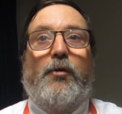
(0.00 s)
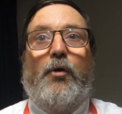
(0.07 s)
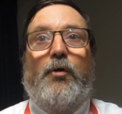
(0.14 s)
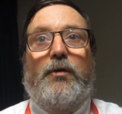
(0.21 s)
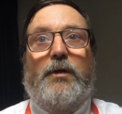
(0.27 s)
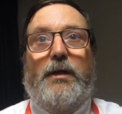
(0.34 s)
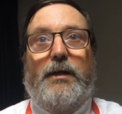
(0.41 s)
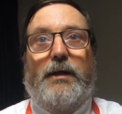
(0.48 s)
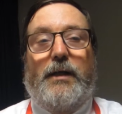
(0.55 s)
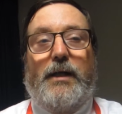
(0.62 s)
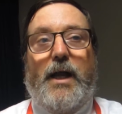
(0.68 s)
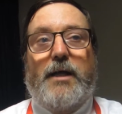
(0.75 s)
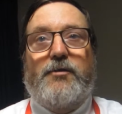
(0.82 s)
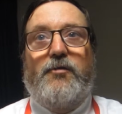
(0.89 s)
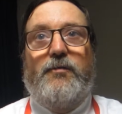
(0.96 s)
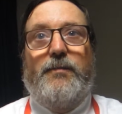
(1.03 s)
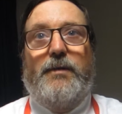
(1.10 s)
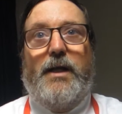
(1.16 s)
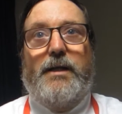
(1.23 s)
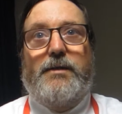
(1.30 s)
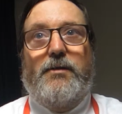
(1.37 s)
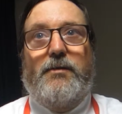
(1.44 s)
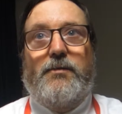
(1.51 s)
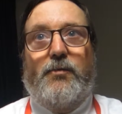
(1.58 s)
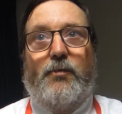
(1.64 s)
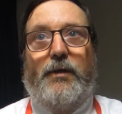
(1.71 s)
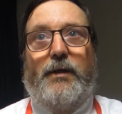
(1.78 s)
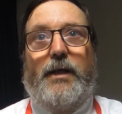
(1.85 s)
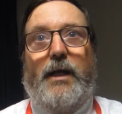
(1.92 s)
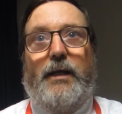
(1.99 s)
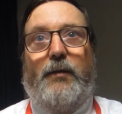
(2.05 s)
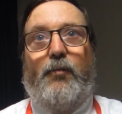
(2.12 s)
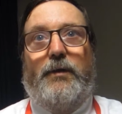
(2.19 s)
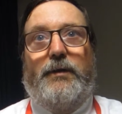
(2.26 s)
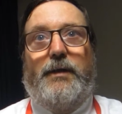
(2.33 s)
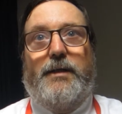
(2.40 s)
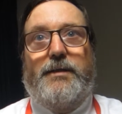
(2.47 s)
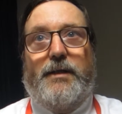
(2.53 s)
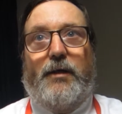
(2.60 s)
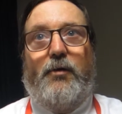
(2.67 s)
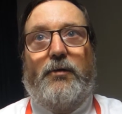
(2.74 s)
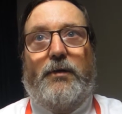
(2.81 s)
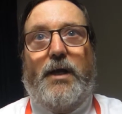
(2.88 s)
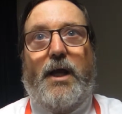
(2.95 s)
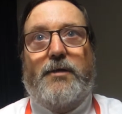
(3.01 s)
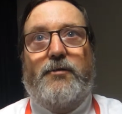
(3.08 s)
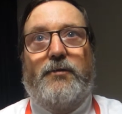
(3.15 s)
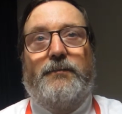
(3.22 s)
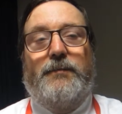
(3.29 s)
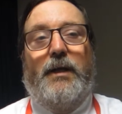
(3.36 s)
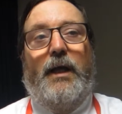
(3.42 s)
whole classroom lessons where I will teach the whole classroom.